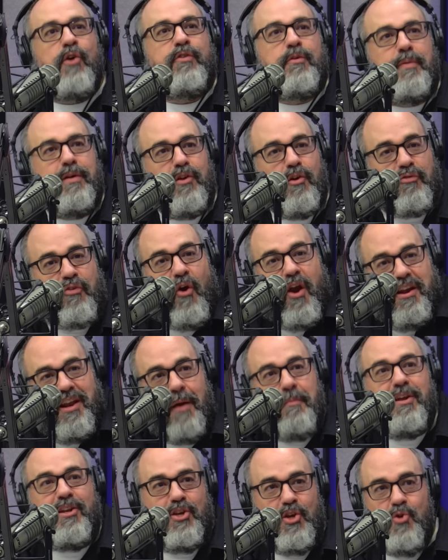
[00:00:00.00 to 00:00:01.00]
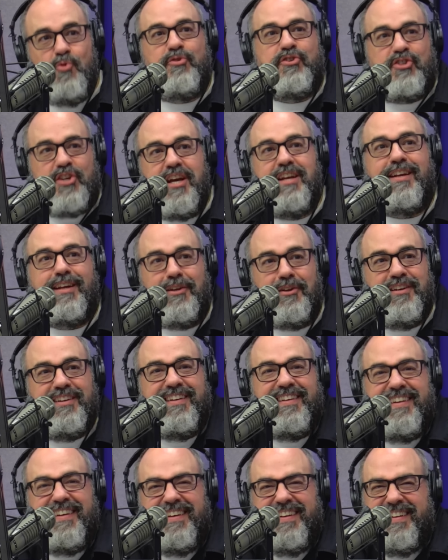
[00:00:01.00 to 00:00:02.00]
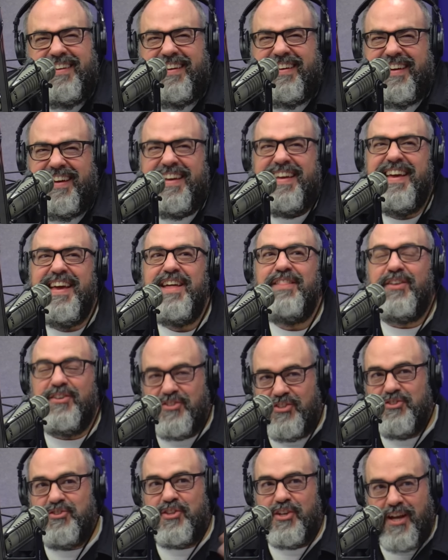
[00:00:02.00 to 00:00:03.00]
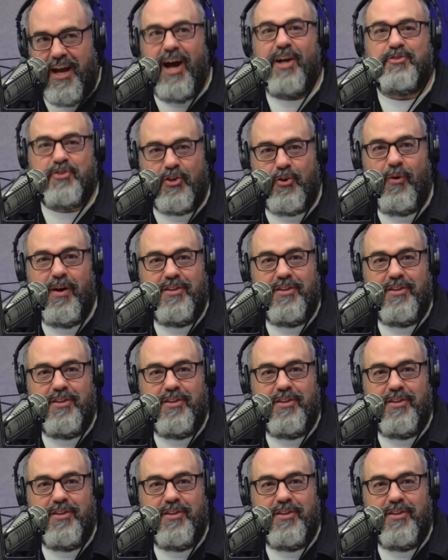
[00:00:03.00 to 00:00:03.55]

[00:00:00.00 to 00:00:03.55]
to be the friend. I mean, you cheated. Right. This is the consequence.